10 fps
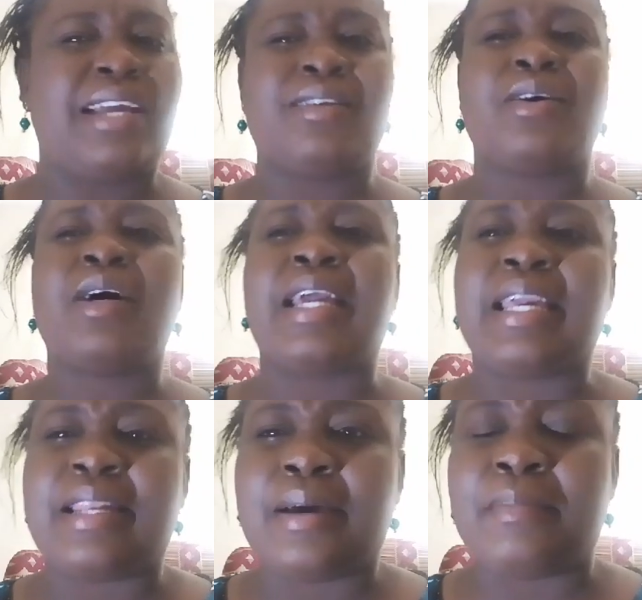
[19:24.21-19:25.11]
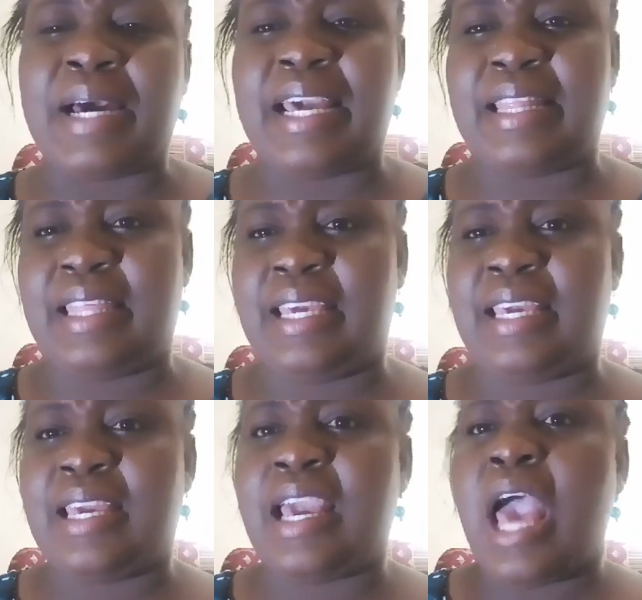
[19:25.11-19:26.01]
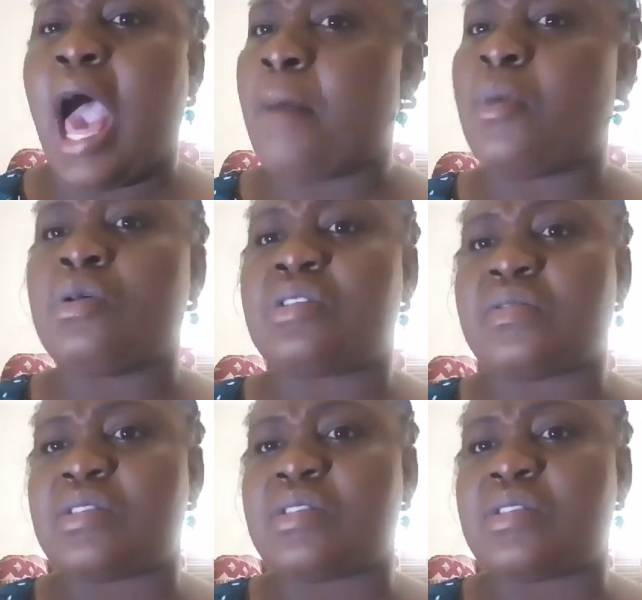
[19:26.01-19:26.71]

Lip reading: annoyed by the amount